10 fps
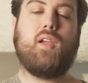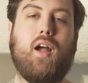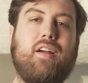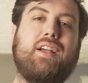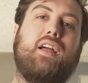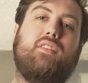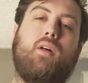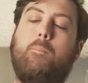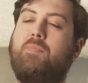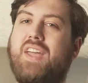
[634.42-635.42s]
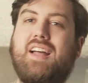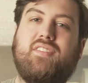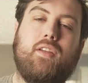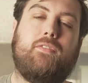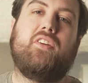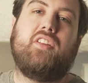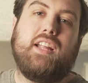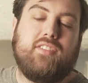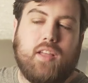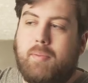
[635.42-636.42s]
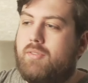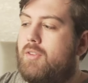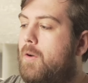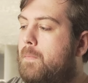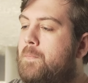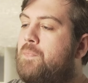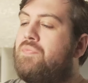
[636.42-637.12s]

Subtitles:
All right, guys, that's it for today's episode.